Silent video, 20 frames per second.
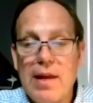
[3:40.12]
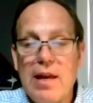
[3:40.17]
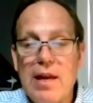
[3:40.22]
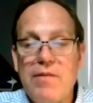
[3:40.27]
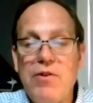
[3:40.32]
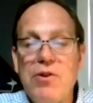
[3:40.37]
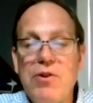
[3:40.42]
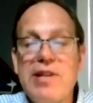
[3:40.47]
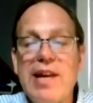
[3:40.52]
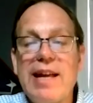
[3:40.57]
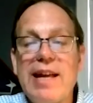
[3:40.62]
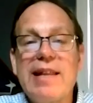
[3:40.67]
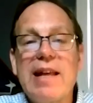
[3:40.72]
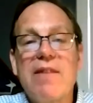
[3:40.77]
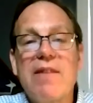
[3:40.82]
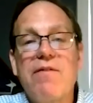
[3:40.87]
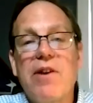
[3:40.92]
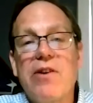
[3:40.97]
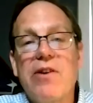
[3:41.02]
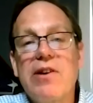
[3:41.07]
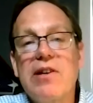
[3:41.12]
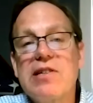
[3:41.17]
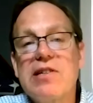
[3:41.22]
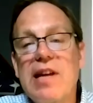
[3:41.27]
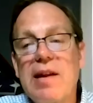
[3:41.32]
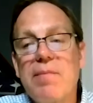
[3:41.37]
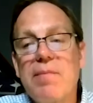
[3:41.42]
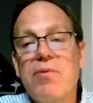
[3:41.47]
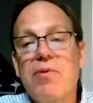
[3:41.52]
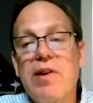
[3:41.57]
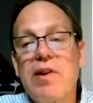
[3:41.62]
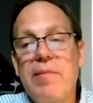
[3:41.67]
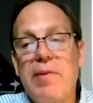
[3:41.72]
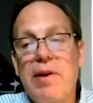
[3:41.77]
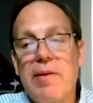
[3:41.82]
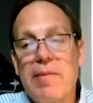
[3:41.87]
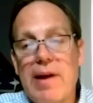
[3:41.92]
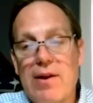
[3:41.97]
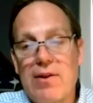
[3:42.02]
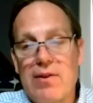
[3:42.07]
if you take that very same
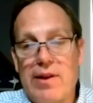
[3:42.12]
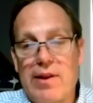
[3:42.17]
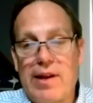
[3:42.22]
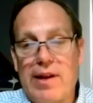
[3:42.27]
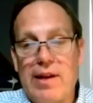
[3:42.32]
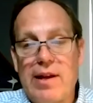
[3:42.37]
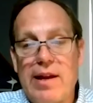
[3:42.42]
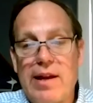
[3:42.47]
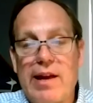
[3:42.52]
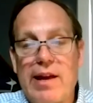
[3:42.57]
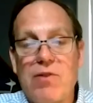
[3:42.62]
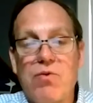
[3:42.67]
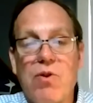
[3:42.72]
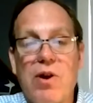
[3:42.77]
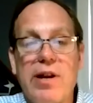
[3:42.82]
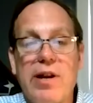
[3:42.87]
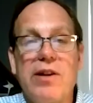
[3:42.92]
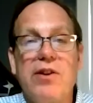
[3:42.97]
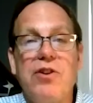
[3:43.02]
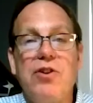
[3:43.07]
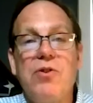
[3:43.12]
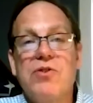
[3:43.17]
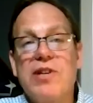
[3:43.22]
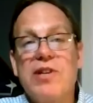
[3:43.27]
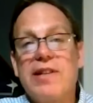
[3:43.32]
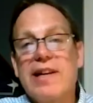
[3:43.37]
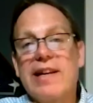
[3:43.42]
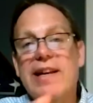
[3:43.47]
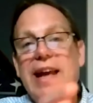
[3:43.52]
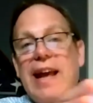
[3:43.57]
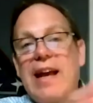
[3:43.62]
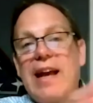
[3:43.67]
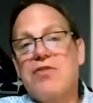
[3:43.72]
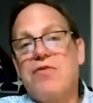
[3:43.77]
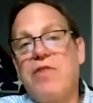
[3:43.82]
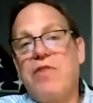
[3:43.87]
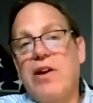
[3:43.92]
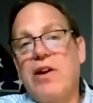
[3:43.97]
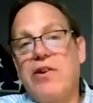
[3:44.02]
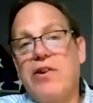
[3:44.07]
premium outlay and run it using the cash
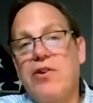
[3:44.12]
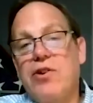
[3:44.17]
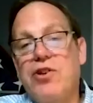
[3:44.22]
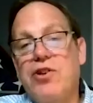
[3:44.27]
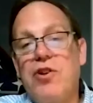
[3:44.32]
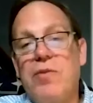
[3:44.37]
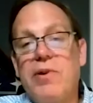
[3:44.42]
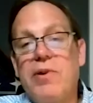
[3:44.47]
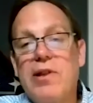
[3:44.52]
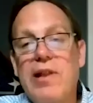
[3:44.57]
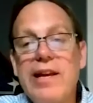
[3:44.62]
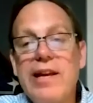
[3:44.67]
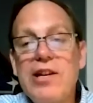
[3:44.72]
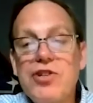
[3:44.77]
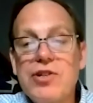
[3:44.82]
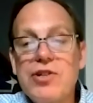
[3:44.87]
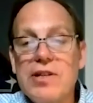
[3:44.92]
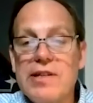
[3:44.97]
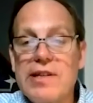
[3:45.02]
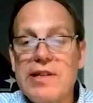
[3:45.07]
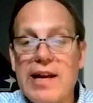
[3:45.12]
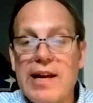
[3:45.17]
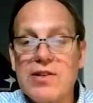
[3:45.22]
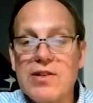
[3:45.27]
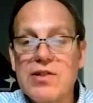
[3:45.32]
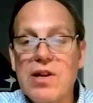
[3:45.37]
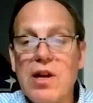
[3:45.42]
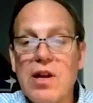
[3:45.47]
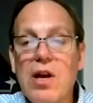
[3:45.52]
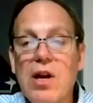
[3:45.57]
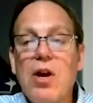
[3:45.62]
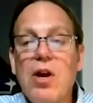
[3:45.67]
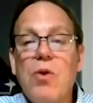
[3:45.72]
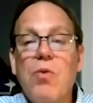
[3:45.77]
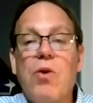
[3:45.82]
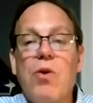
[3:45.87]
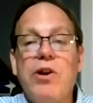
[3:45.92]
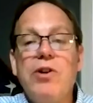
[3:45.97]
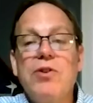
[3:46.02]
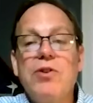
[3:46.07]
value accumulation test,
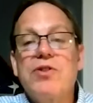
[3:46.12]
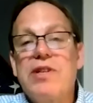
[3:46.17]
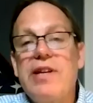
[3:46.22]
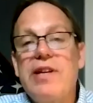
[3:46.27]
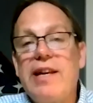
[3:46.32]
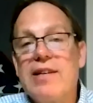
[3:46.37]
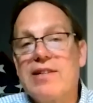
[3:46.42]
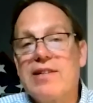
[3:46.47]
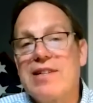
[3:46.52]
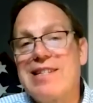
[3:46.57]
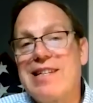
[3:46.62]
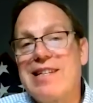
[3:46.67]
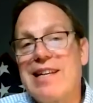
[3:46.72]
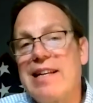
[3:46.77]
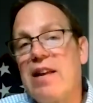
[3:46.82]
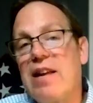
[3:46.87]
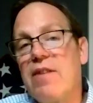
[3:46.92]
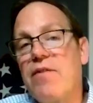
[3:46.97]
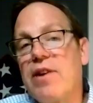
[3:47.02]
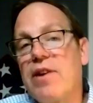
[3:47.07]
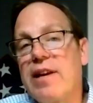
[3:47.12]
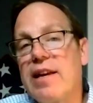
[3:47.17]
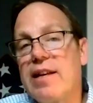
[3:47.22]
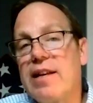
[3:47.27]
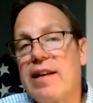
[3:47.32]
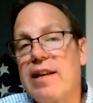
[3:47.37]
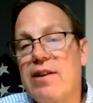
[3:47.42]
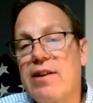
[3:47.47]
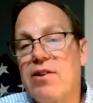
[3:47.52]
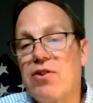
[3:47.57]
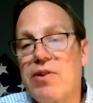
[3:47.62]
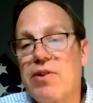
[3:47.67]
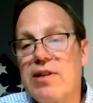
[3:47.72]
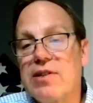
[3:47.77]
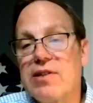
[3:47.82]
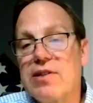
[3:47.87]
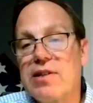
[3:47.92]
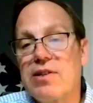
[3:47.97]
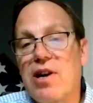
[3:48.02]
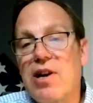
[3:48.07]
what you'll see is a significant
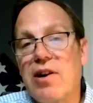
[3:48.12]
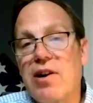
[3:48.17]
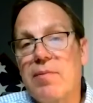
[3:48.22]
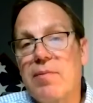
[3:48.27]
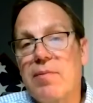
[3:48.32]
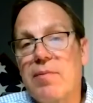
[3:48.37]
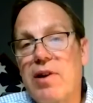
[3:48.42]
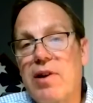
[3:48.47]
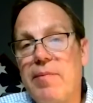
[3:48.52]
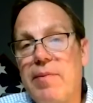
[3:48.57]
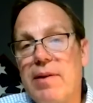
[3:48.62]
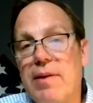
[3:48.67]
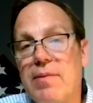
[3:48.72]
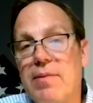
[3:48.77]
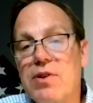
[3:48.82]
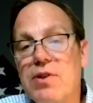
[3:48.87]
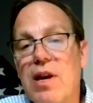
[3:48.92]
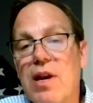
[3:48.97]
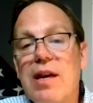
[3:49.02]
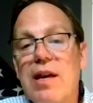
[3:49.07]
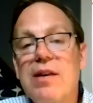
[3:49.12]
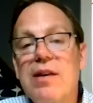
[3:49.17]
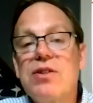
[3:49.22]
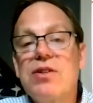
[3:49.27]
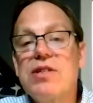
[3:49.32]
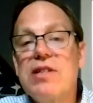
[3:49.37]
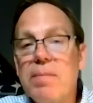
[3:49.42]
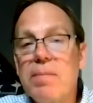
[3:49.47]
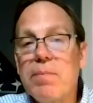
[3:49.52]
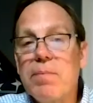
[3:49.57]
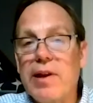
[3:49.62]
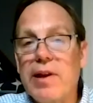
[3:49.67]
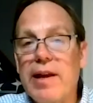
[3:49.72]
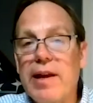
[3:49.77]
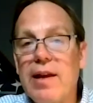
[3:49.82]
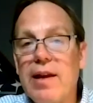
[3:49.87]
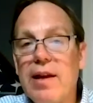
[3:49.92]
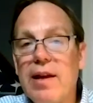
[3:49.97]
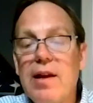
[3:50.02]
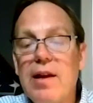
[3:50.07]
increase in target premiums,
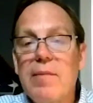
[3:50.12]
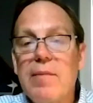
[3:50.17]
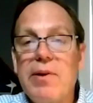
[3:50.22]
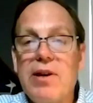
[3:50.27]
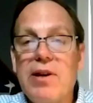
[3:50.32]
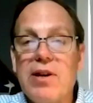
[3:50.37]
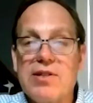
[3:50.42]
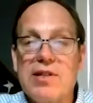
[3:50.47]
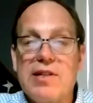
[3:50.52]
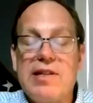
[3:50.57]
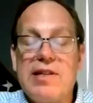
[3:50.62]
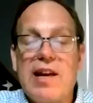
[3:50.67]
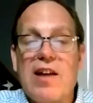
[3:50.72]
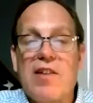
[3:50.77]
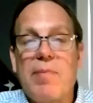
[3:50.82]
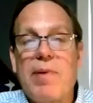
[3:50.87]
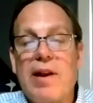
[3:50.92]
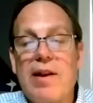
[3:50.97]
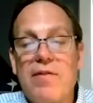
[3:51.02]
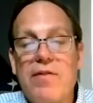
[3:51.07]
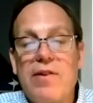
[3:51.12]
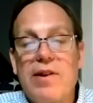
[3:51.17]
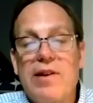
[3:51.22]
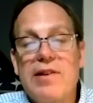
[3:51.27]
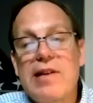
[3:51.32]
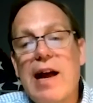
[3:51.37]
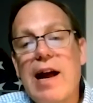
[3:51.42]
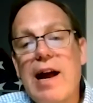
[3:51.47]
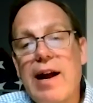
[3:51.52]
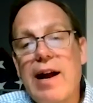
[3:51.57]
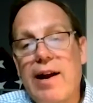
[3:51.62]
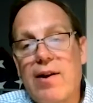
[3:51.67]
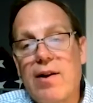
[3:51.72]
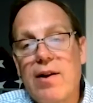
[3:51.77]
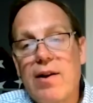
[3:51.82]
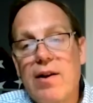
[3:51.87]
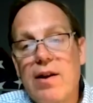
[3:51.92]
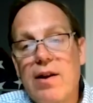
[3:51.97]
simply because the death benefit is higher.